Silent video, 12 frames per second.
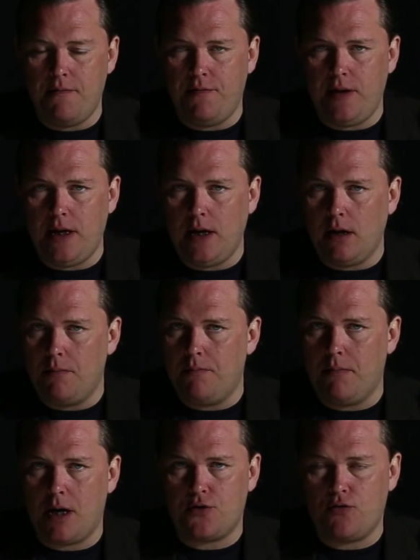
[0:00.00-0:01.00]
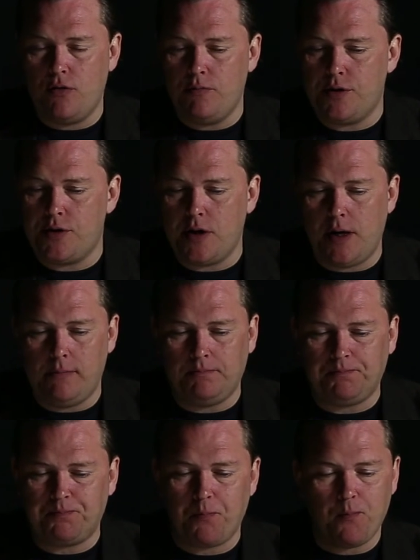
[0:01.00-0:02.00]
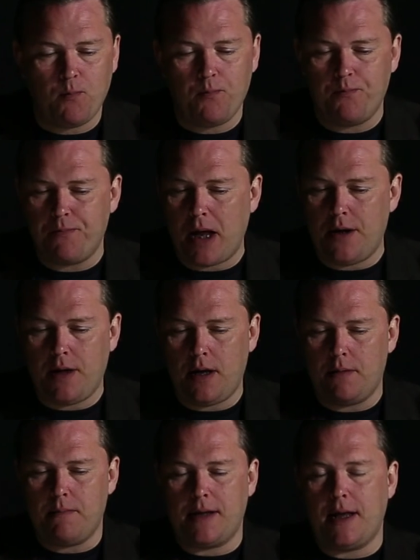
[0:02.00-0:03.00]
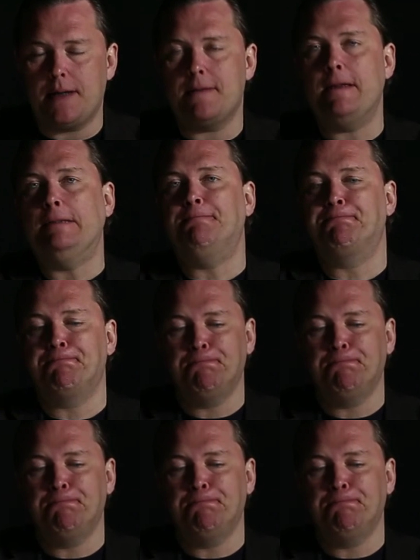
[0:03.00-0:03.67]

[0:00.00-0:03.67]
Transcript: veal, mushrooms, anything like that.